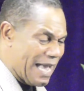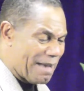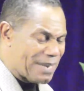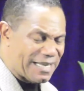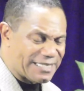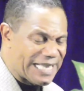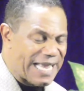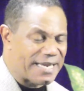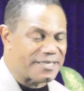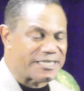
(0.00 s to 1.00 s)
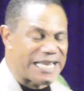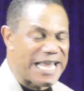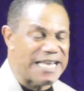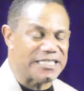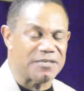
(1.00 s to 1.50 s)
I'm not saying it's
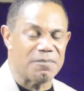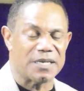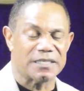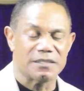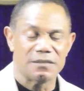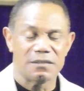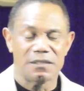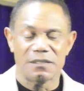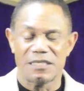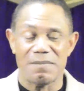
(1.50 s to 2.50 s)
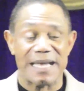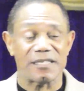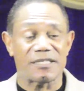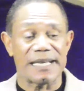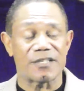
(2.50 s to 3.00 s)
easy, but somebody
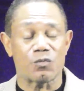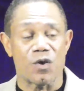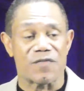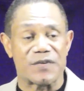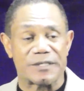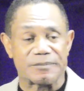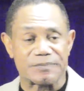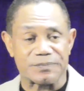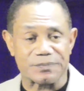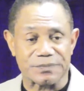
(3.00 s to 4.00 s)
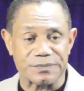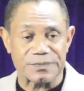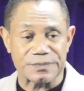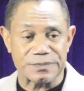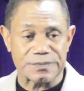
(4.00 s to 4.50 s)
say it's worth it. It's
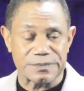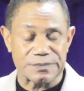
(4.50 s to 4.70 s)
worth it.